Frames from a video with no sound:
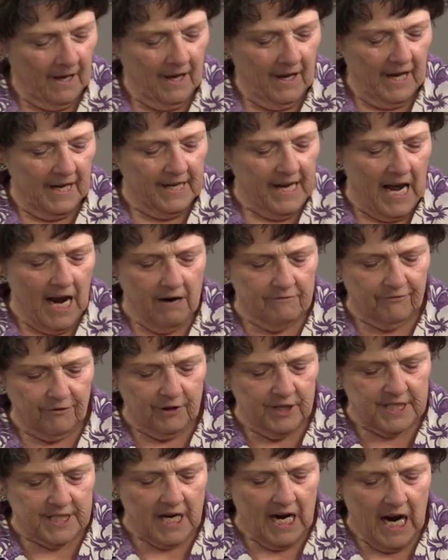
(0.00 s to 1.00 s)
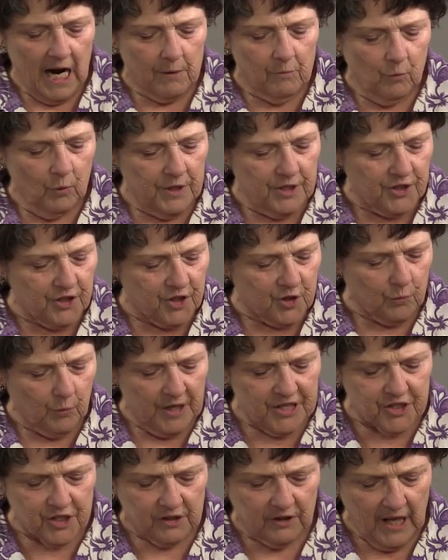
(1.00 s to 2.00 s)
And every time we
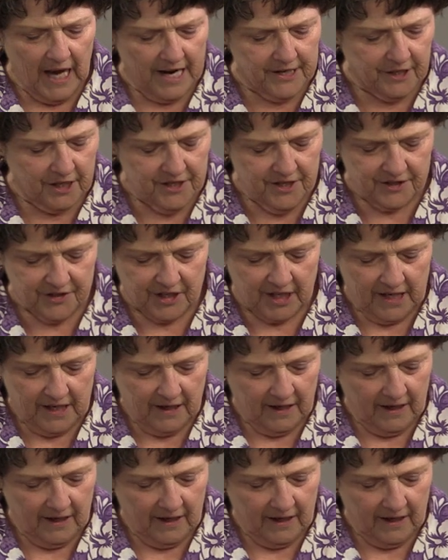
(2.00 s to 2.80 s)
switch letters,